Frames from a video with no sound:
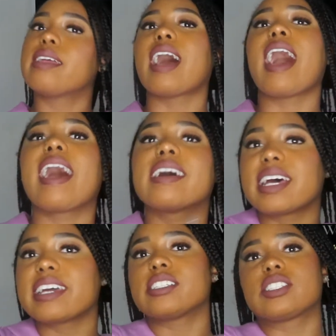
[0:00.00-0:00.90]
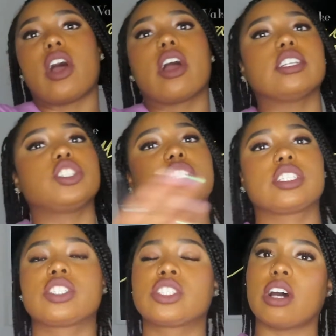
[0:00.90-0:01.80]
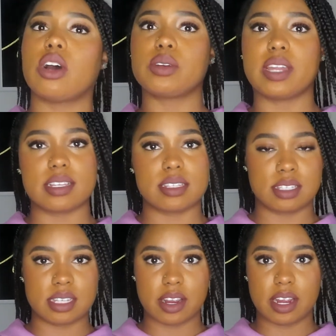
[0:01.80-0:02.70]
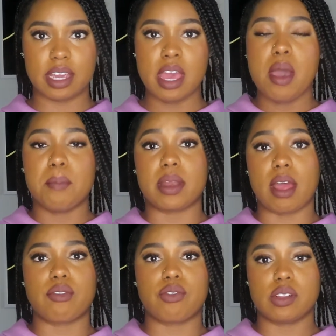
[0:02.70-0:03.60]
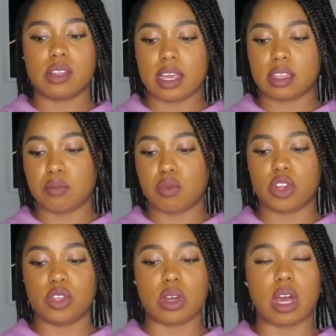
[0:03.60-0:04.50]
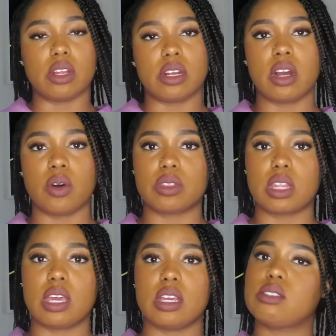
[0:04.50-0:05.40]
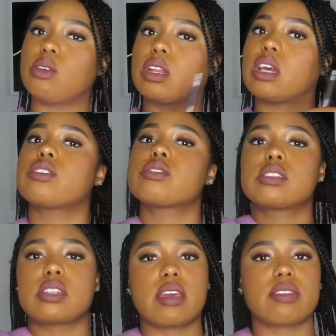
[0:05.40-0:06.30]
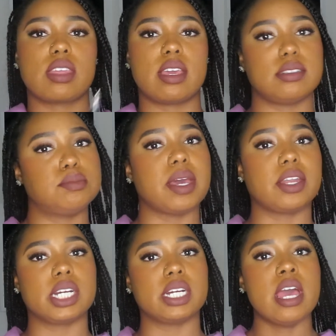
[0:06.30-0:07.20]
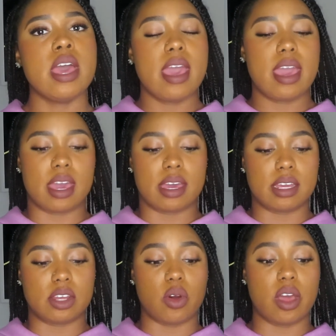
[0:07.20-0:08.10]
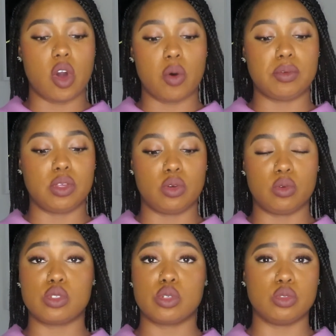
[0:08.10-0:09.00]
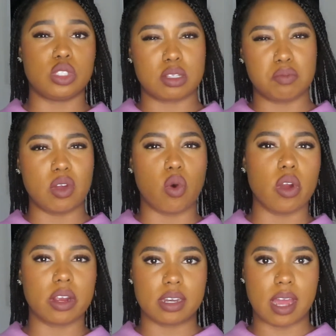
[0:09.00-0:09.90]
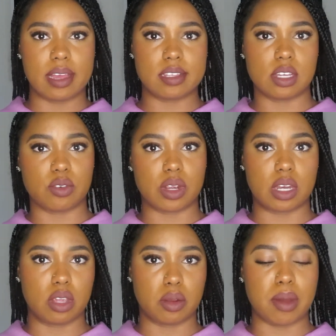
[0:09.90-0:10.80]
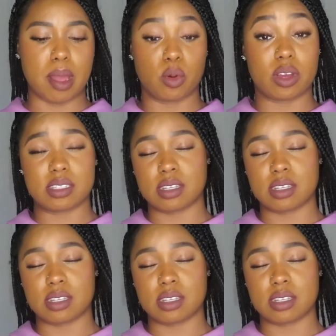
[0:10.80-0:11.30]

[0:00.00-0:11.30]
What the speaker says: the highlighters aren't just so necessary, but I feel like the more you color code things, you can understand things better, and it'll help you to just be organized in reading your Bible, because